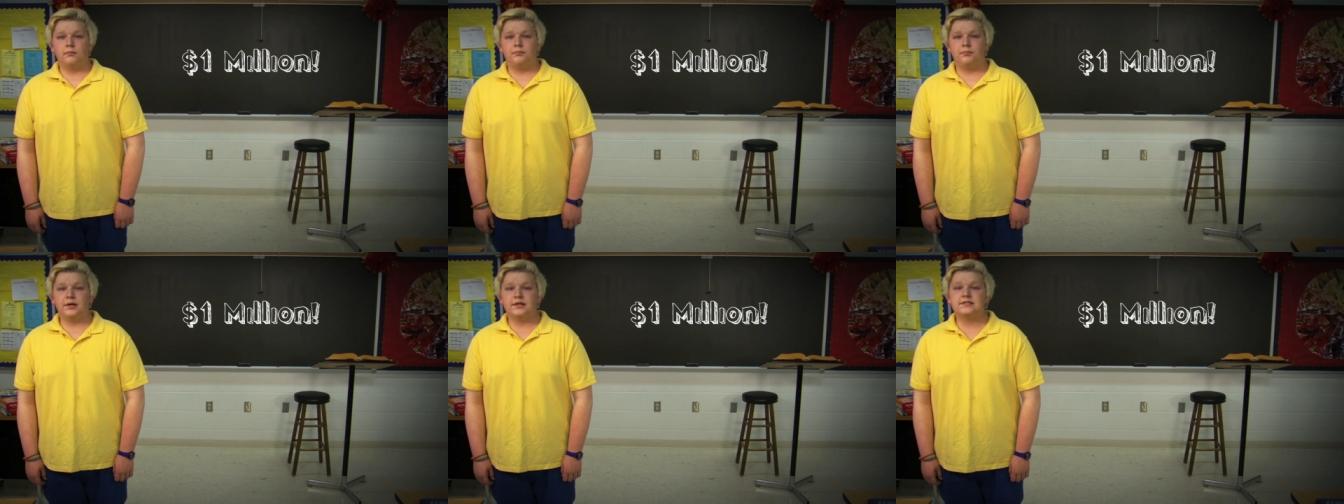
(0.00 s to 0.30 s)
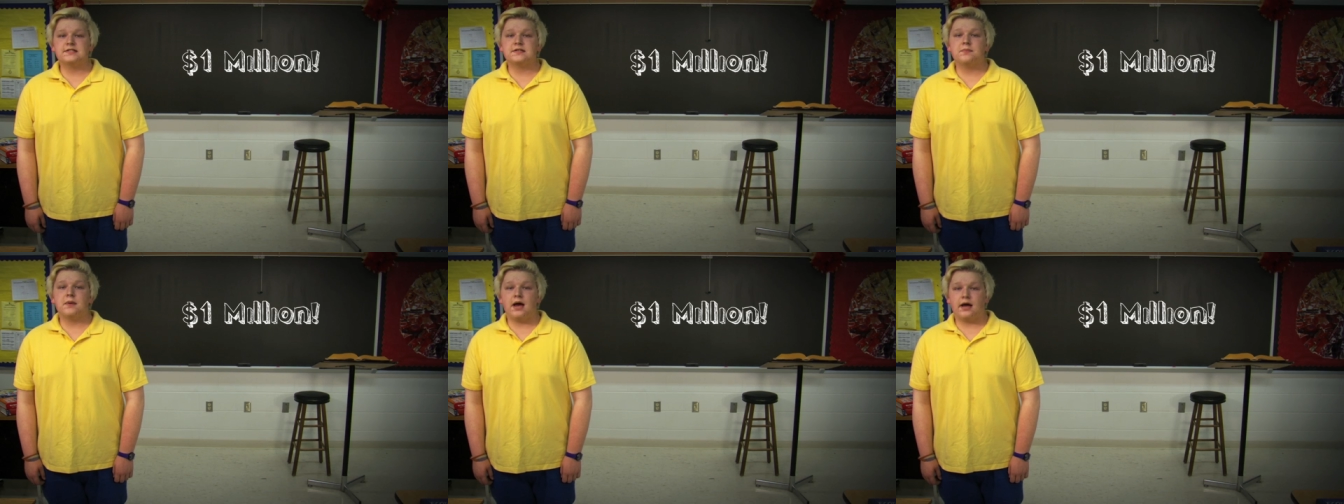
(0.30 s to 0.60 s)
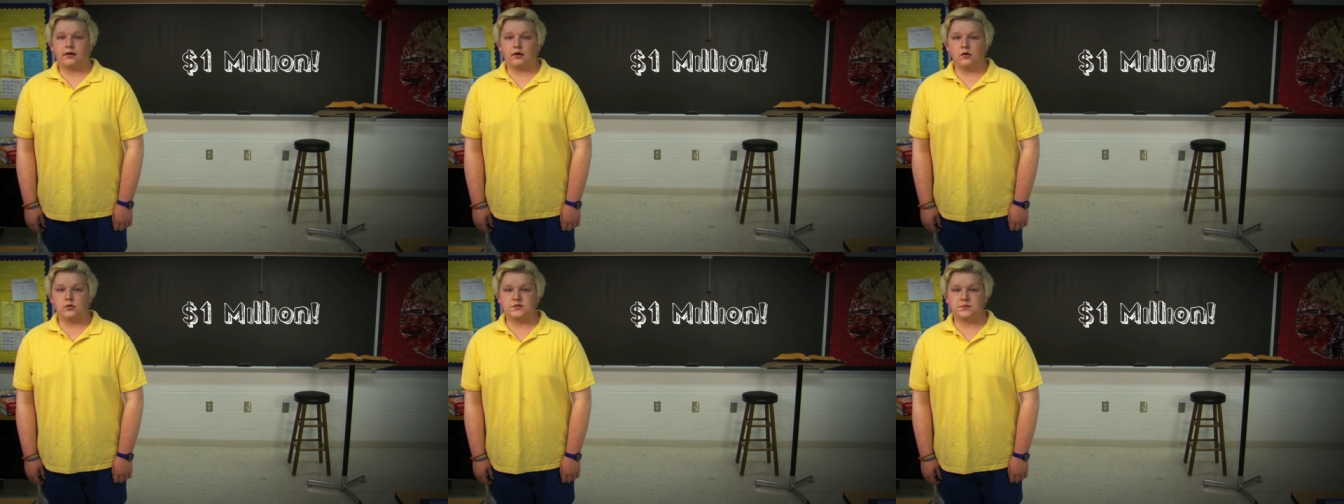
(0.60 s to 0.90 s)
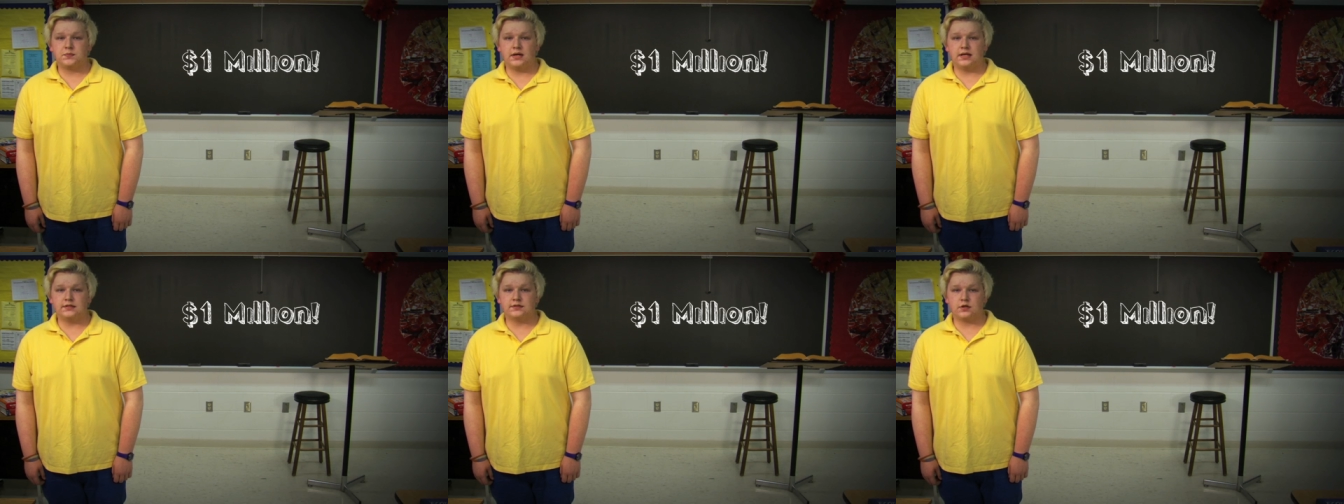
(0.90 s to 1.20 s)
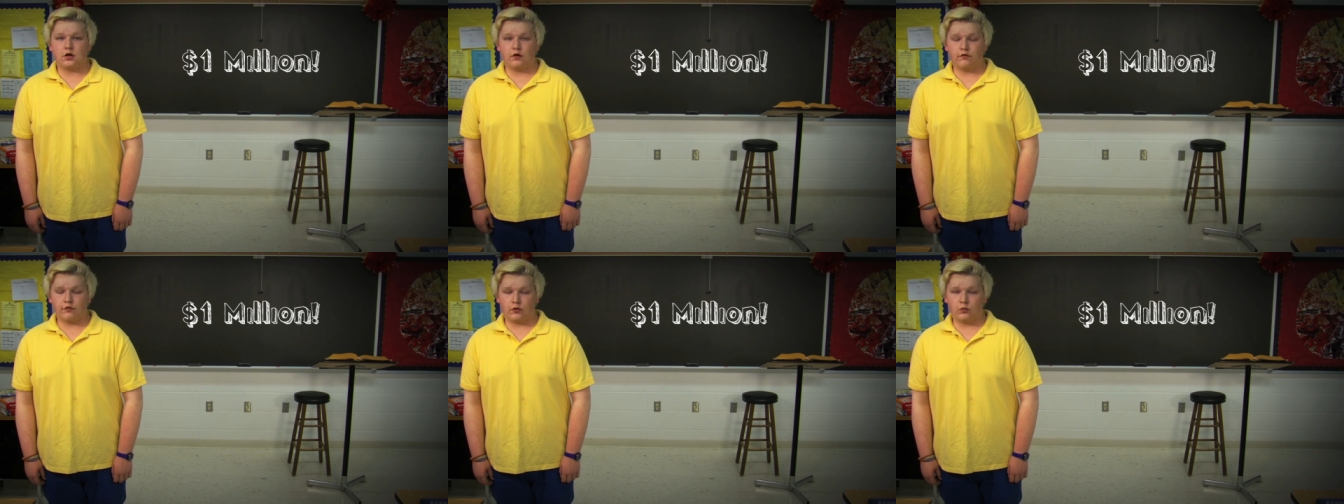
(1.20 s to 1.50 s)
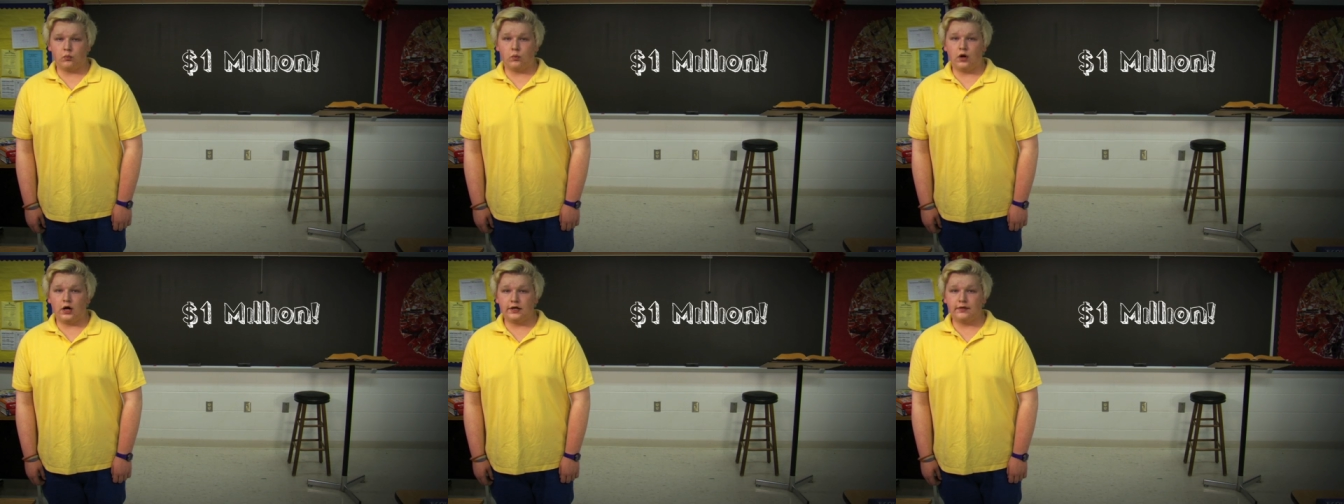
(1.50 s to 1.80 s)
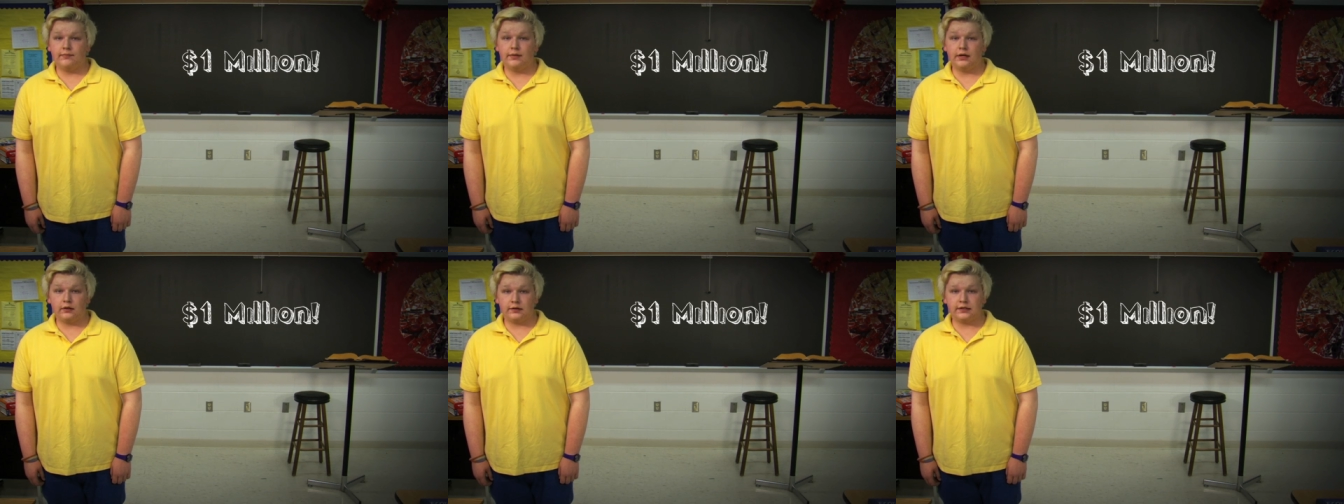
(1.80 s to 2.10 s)
Big Tobacco spends over
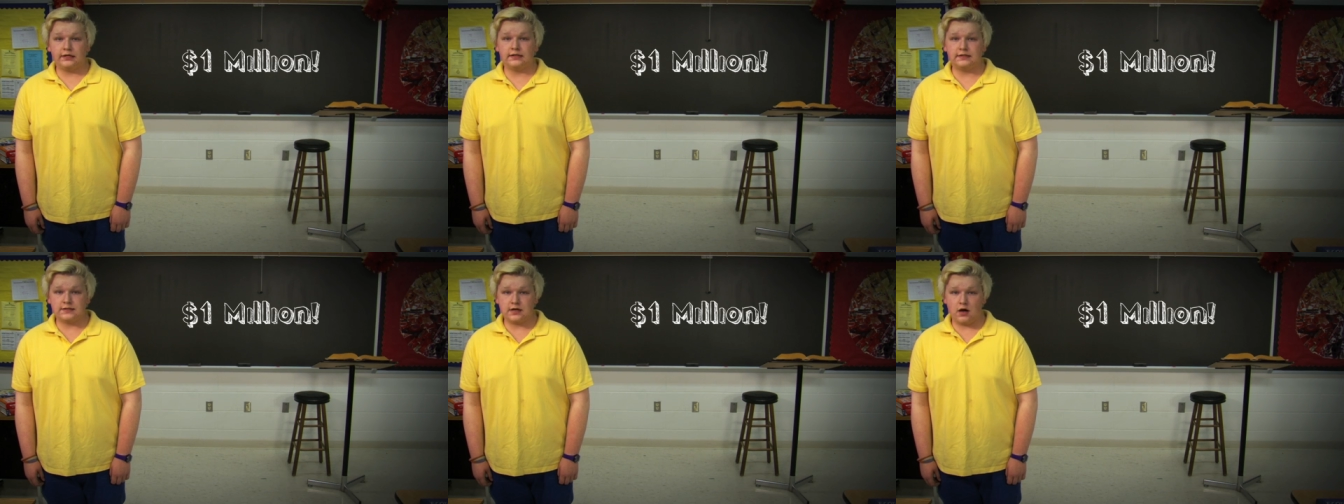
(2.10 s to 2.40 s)
$1 million.